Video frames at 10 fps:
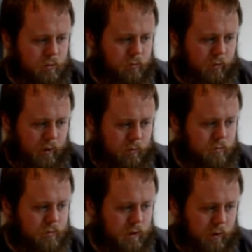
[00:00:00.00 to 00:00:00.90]
I'm
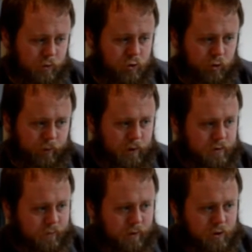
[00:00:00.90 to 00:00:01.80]
assuming it's
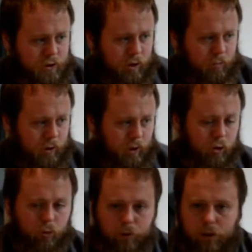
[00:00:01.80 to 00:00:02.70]
finished. It might
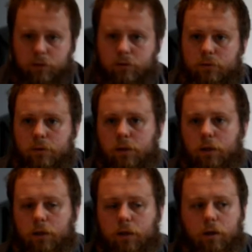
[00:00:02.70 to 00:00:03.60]
not be.
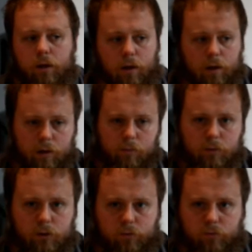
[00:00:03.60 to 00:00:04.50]
So
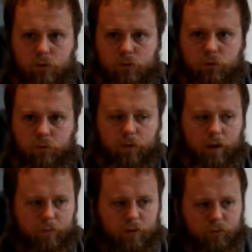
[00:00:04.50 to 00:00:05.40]
we've got two
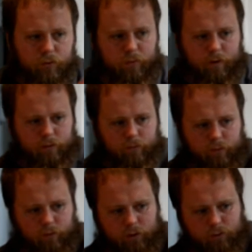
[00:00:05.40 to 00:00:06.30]
flavours. We've
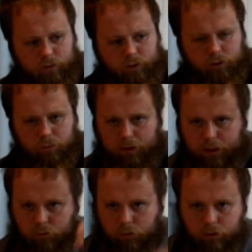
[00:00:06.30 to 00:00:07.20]
got this one. This is a
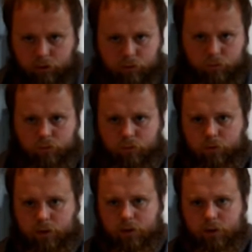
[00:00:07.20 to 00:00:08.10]
plain one, and then we've got this